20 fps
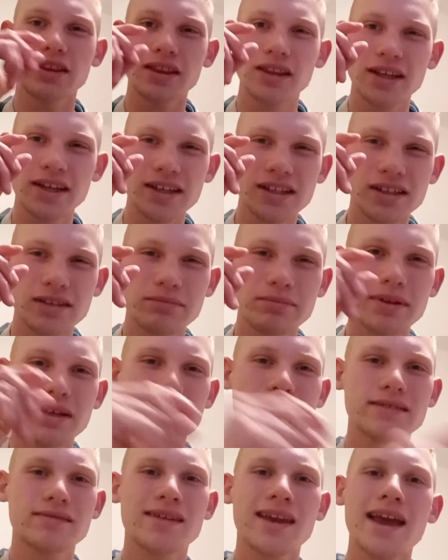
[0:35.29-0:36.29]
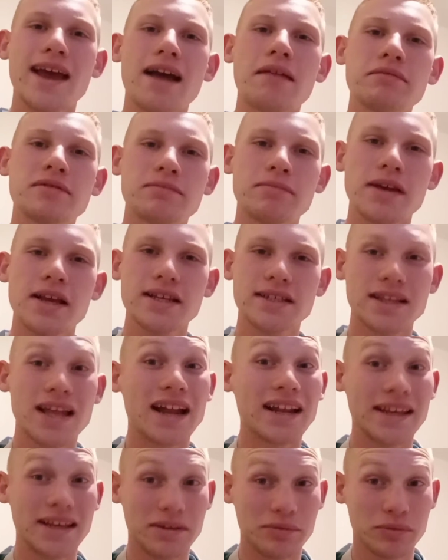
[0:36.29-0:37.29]
little bit of cap space
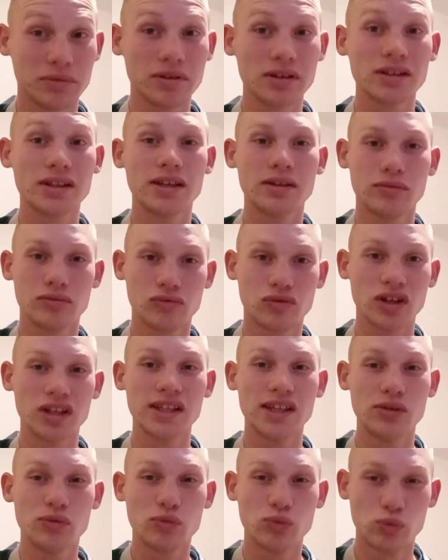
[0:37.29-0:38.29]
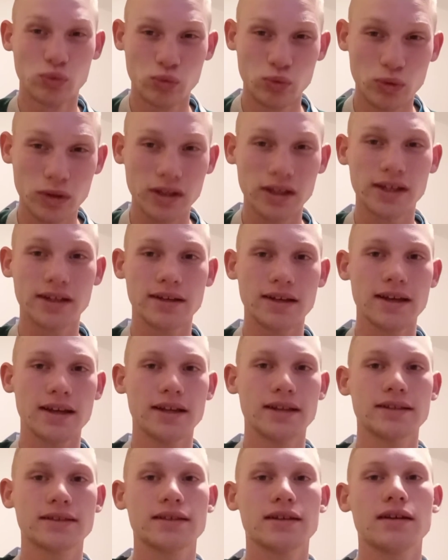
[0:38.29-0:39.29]
that he really, really, really
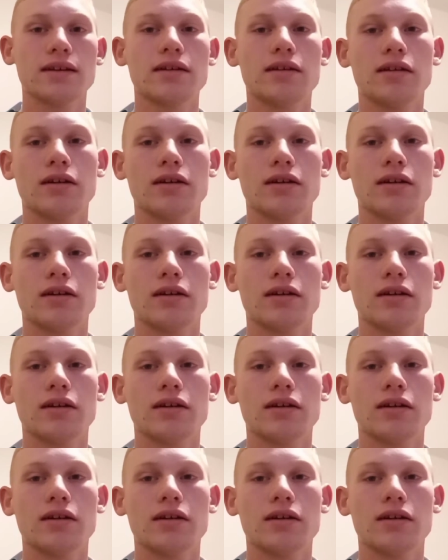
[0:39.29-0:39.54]
needs.